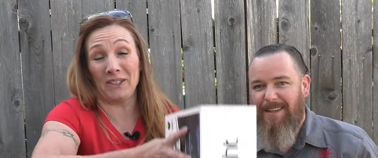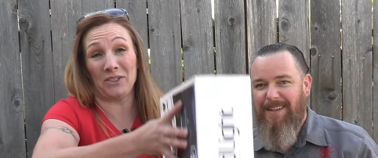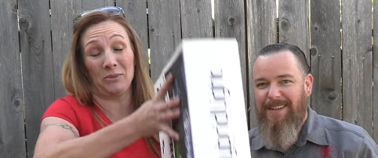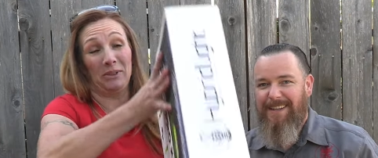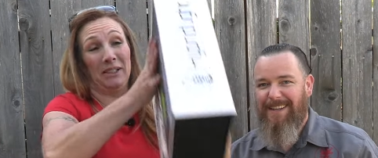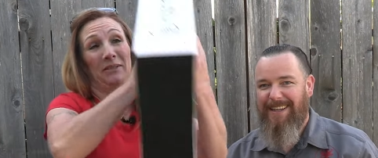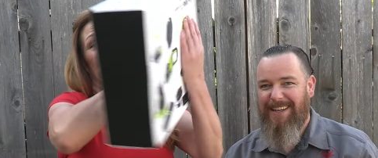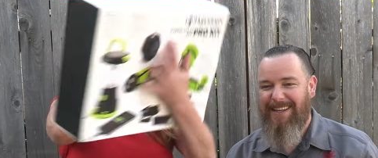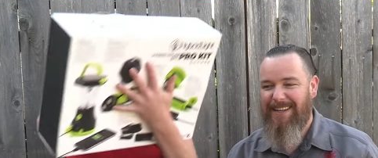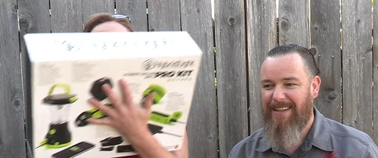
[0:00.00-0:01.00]
Speaker 1: eventually.
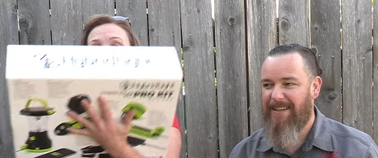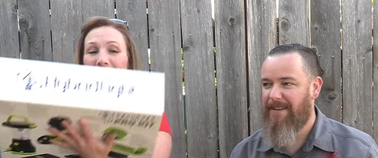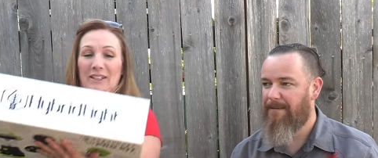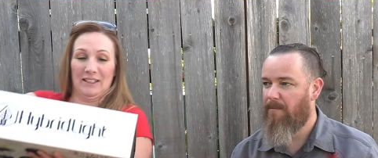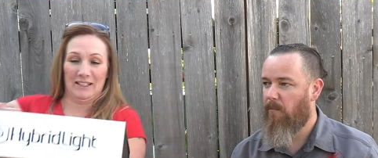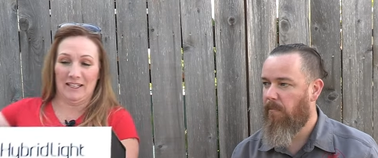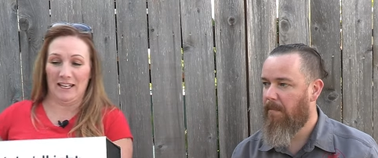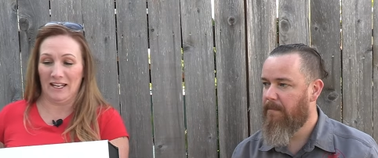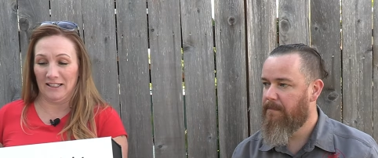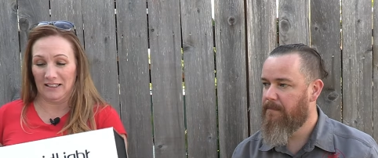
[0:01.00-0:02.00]

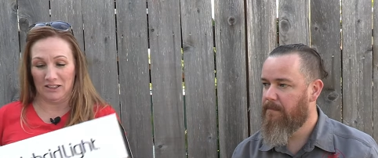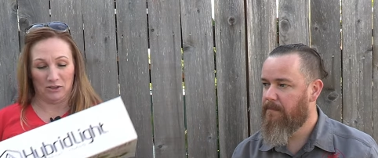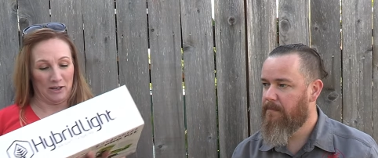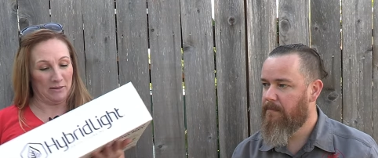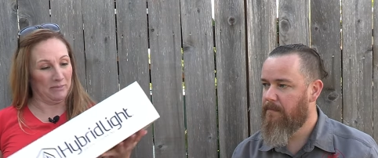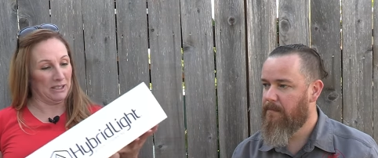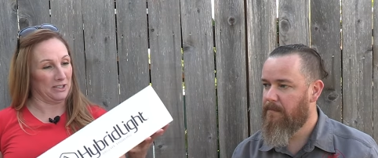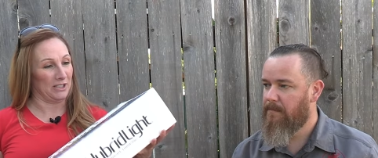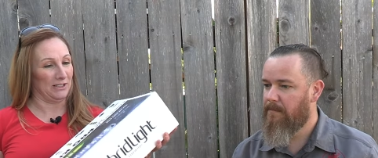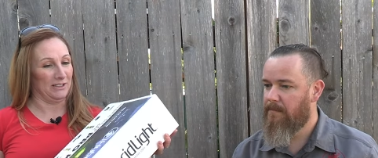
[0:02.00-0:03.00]
And as Graham
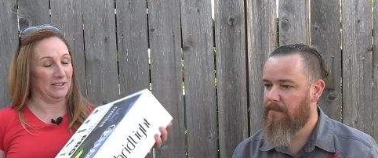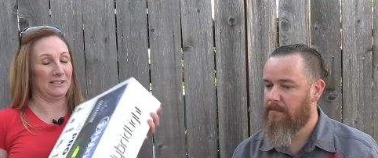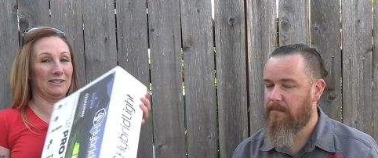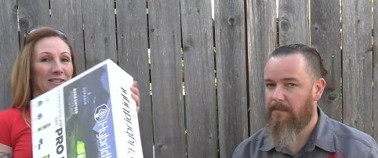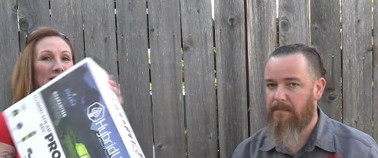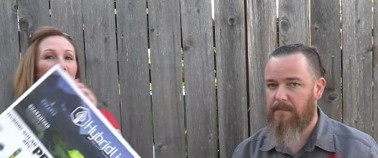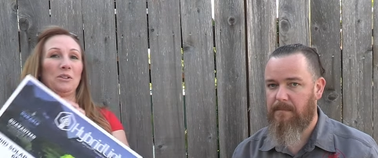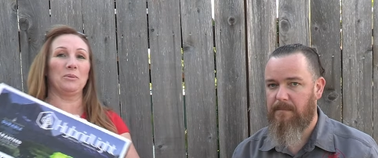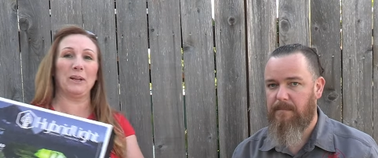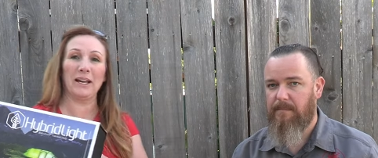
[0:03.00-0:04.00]
mentioned,
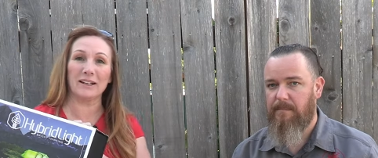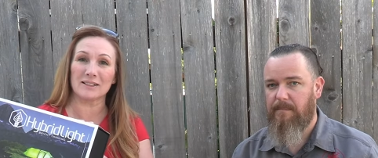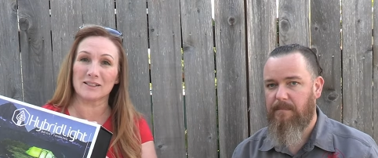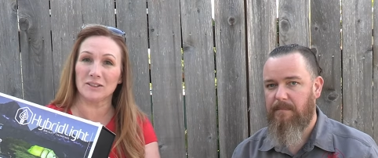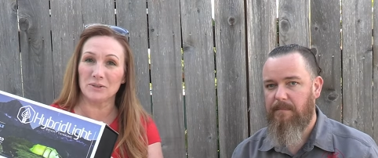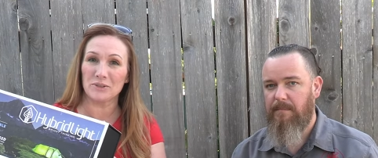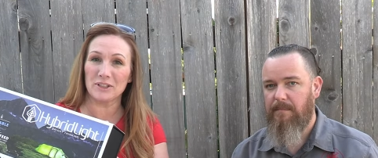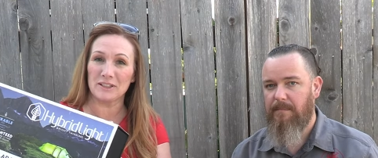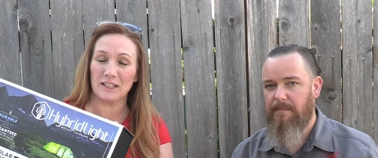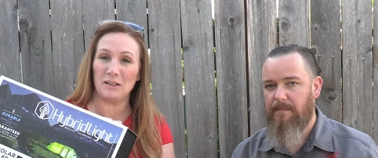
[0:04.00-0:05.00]
we had a
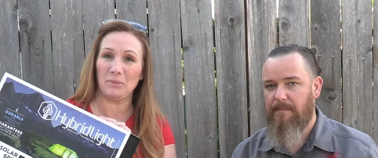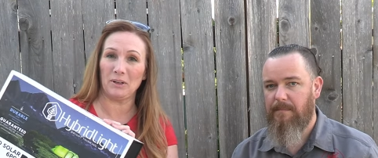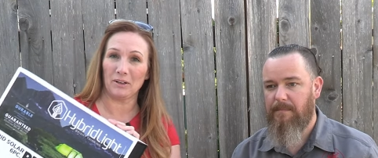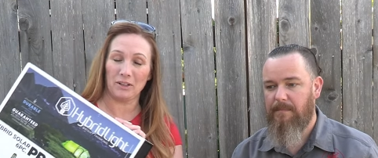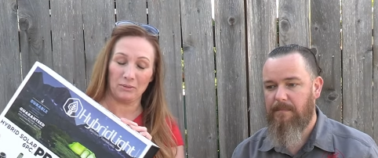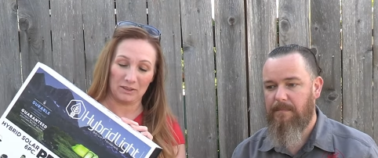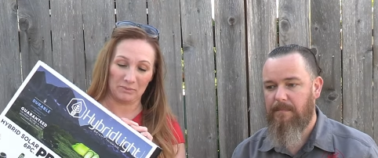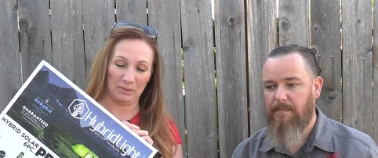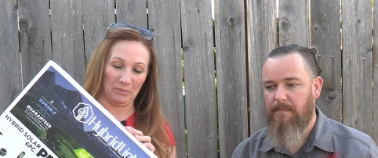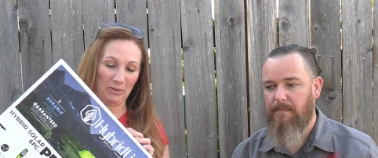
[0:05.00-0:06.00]
solution to keeping our
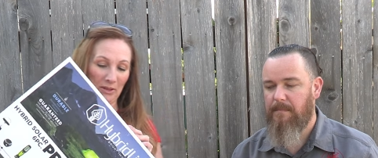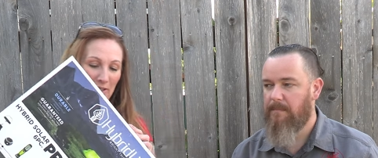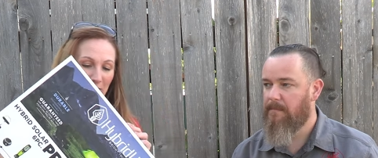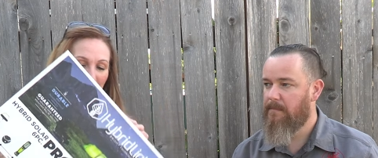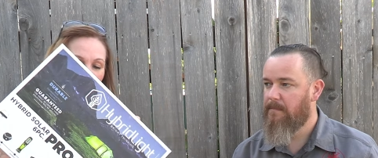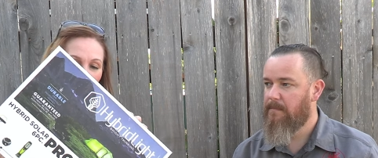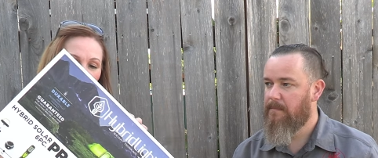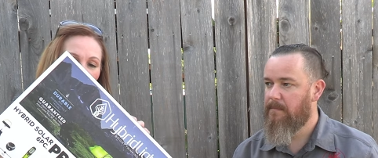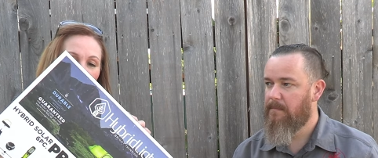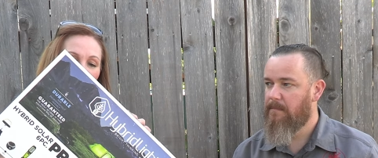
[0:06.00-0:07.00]
USB products
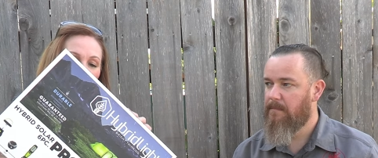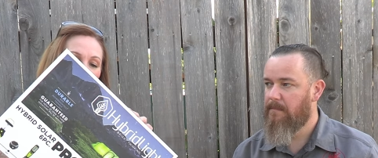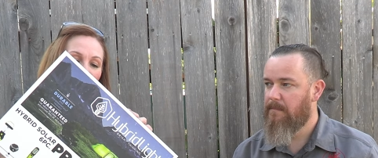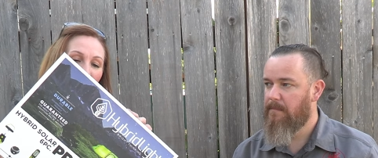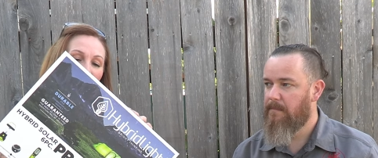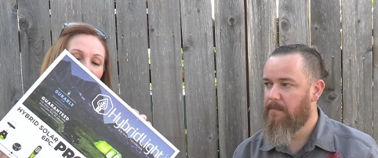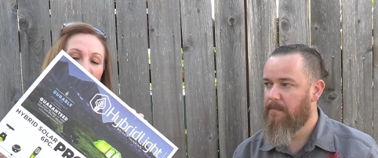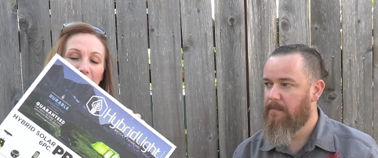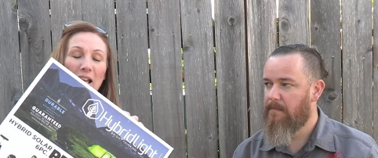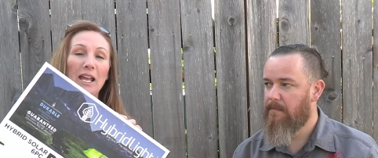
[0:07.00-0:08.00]
charged.
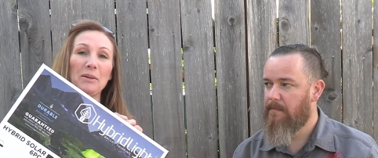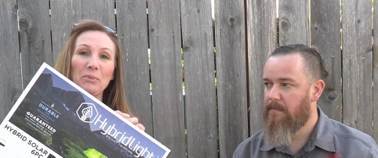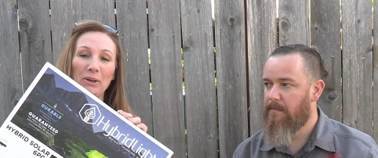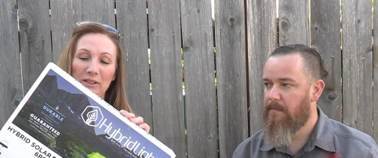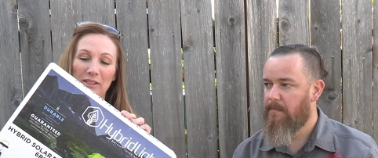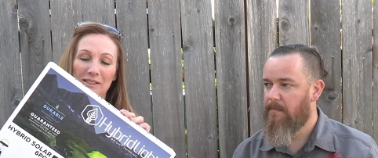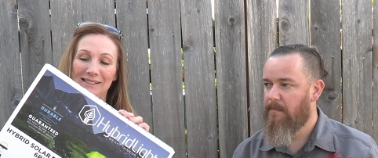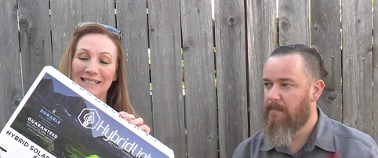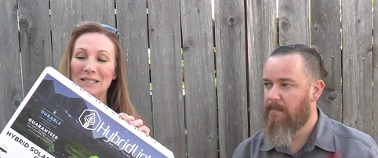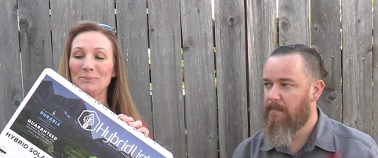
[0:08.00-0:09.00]
This hybrid
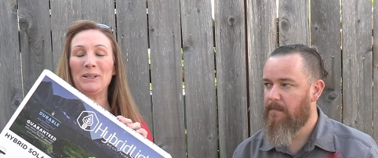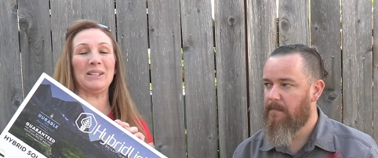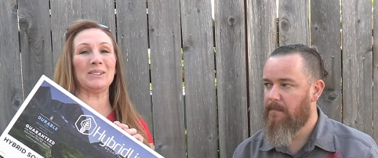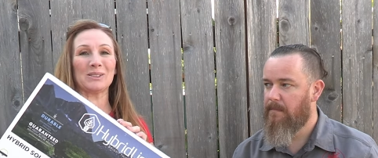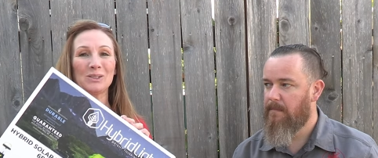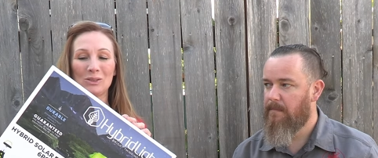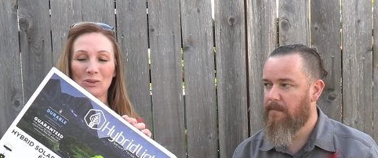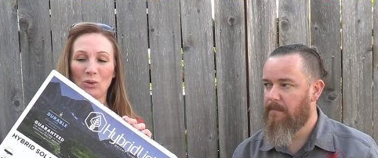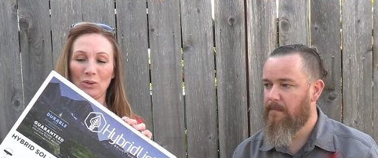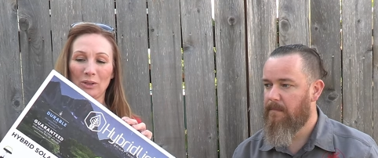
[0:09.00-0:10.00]
six-piece
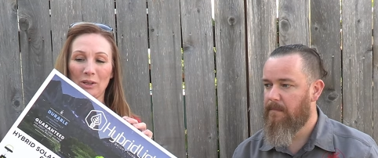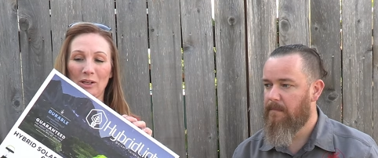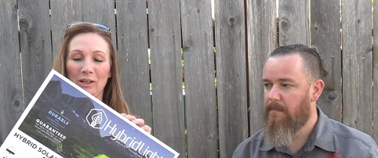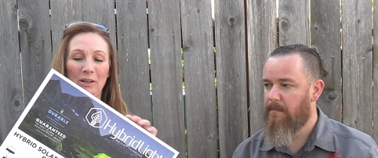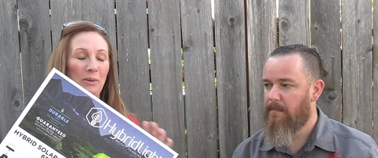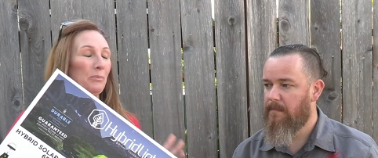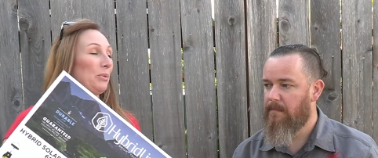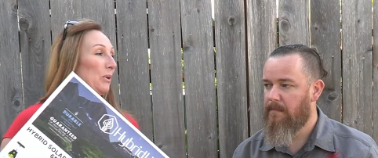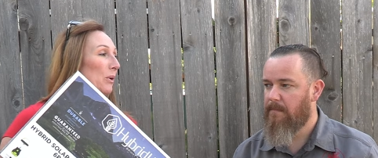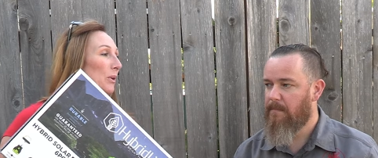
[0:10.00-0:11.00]
solar
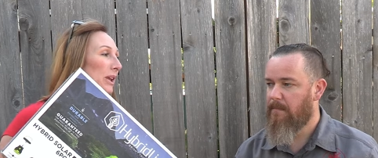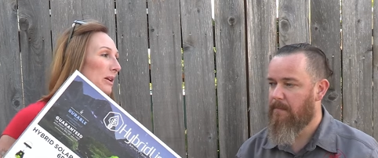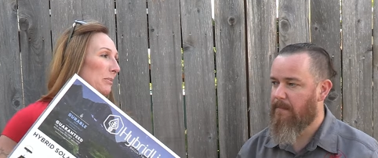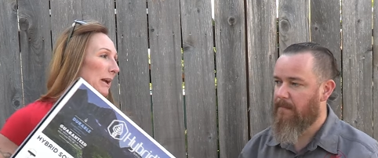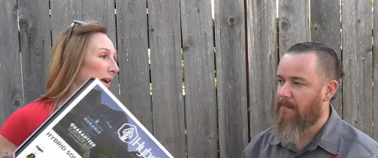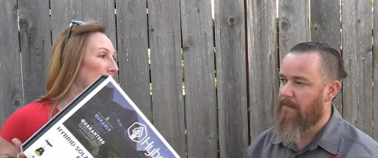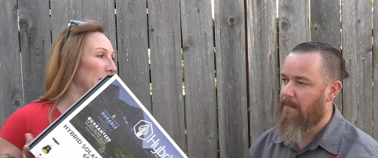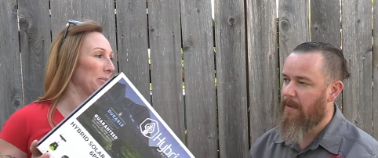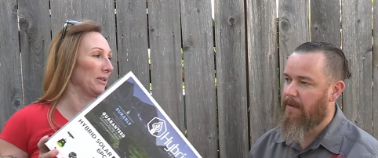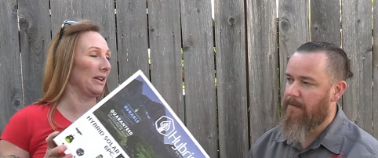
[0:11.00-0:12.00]
pro kit by
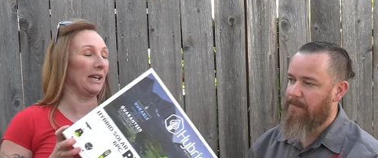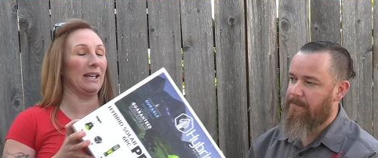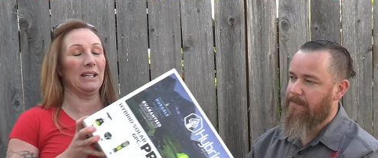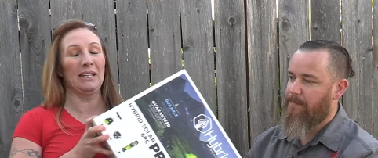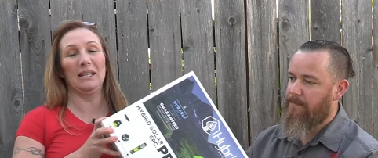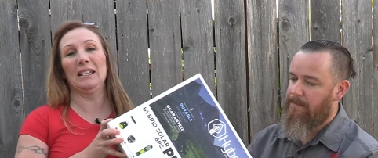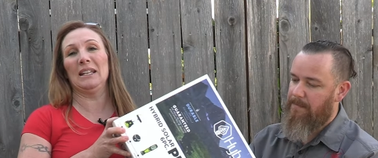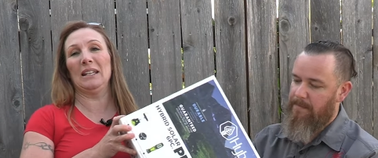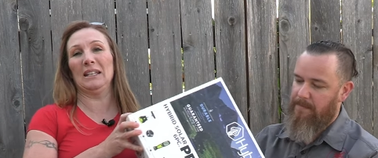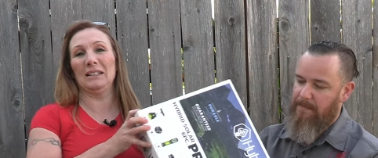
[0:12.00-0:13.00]
Hyperlight
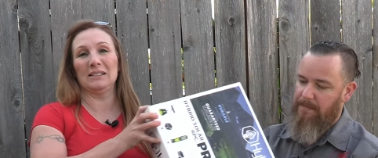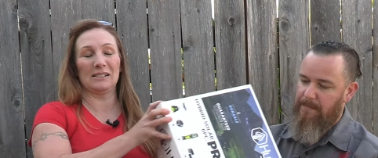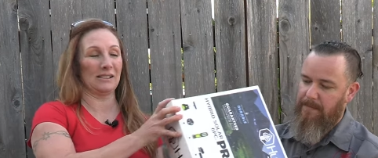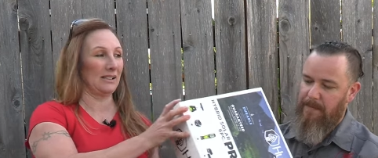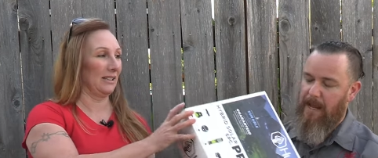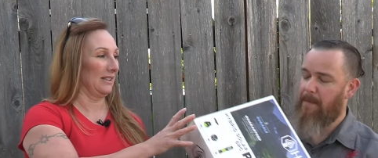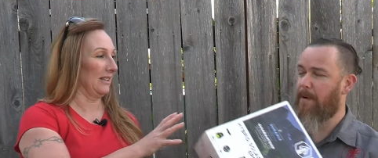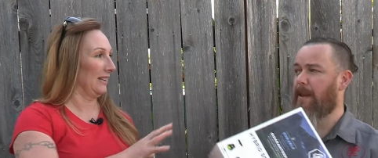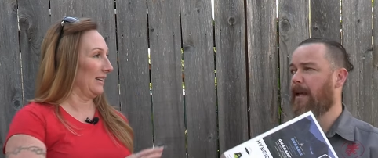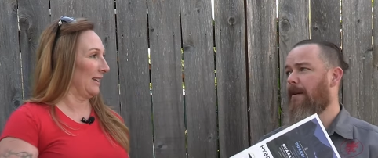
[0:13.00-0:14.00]
is
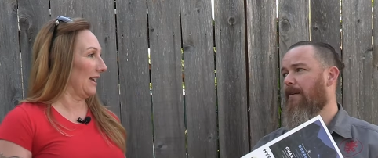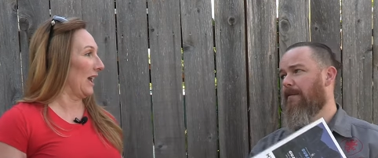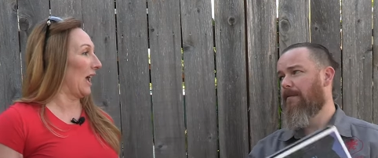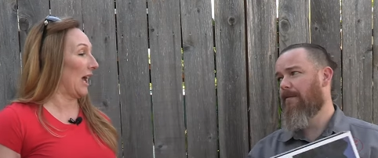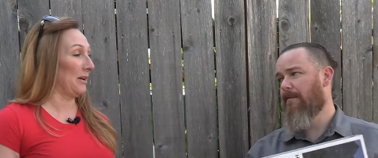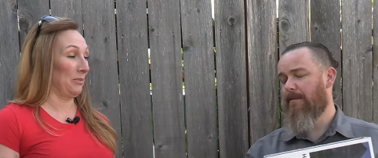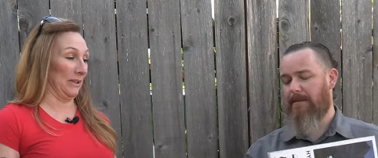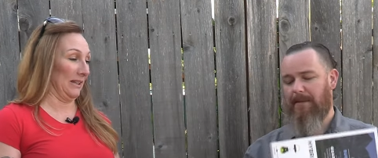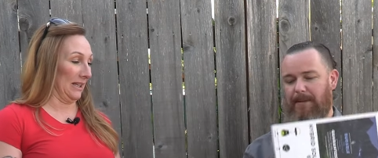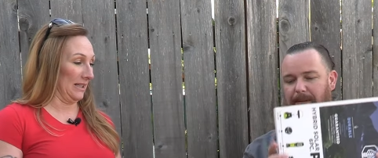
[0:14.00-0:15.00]
HybridLight.
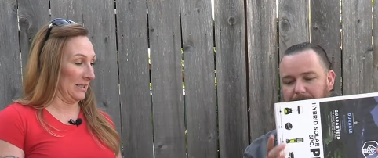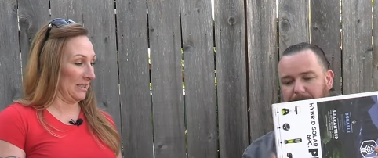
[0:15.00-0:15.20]
Hybrid light,